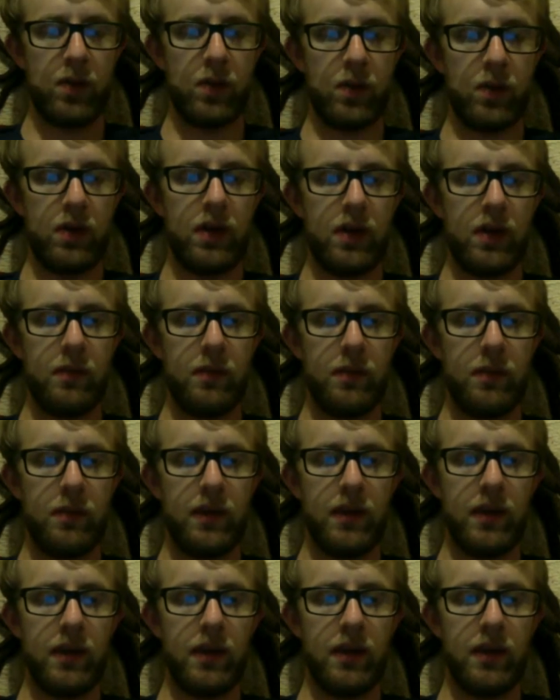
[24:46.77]
Wouldn't it
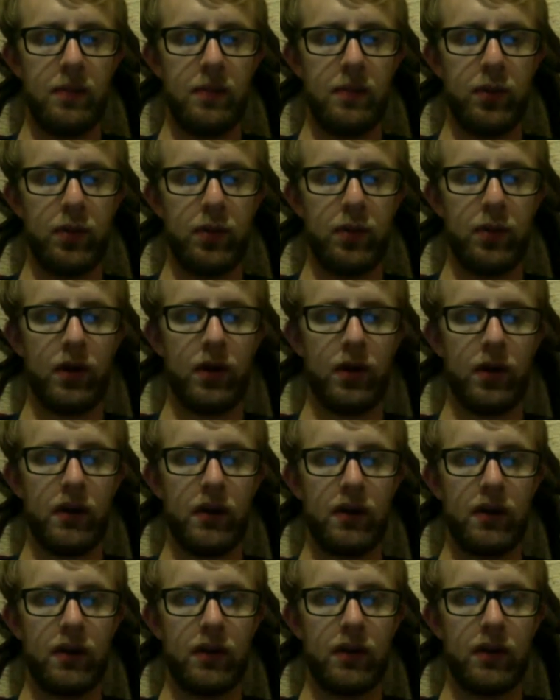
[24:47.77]
be
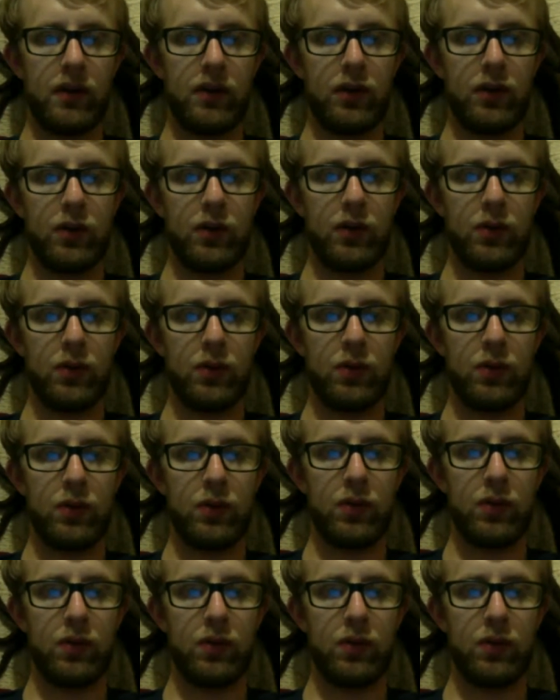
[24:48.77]
0.2?